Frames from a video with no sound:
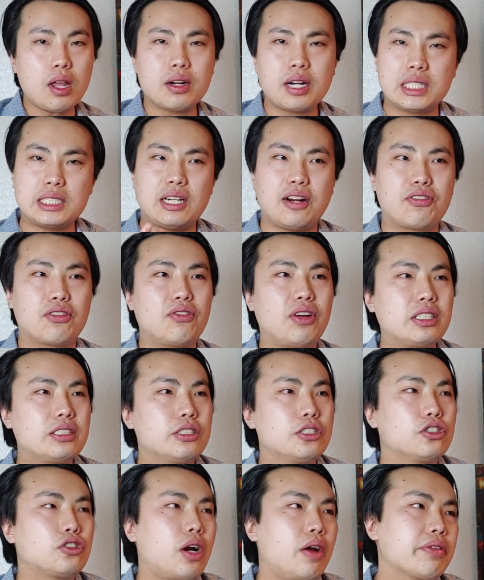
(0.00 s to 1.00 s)
Nice
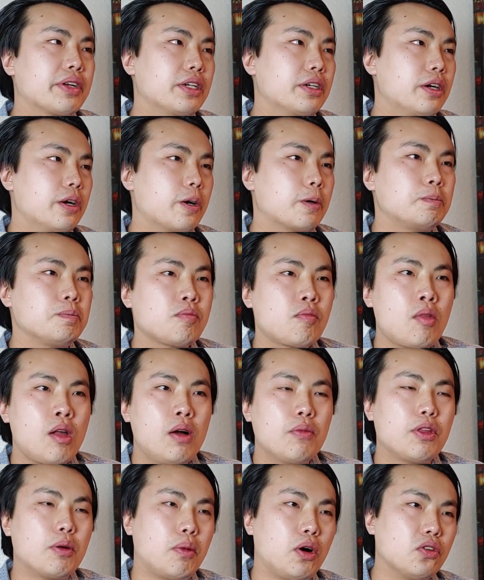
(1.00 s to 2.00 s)
effervescence driving in here.
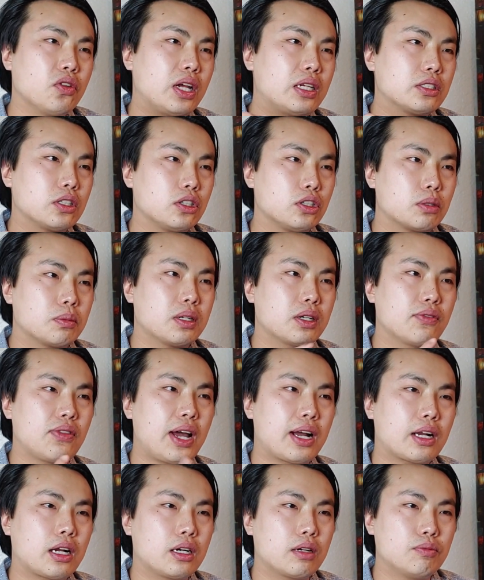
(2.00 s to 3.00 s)
The malt has a little bit of
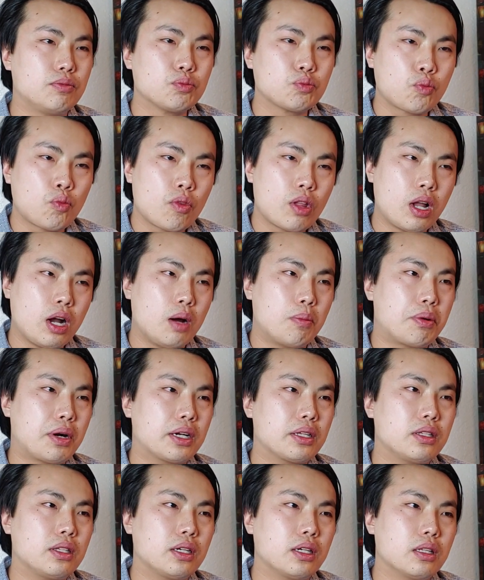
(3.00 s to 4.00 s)
that kind of
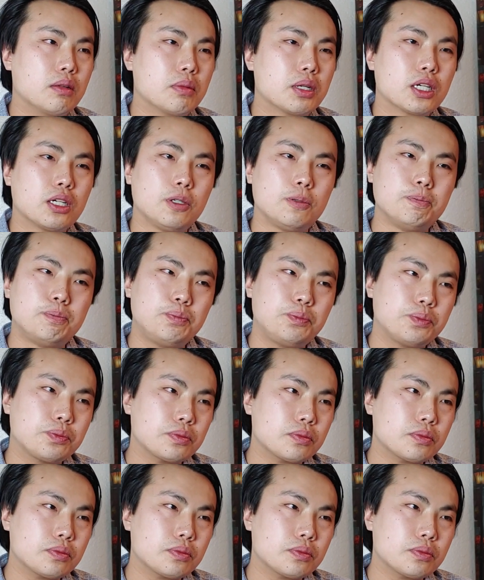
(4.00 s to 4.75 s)
bready thing in the middle.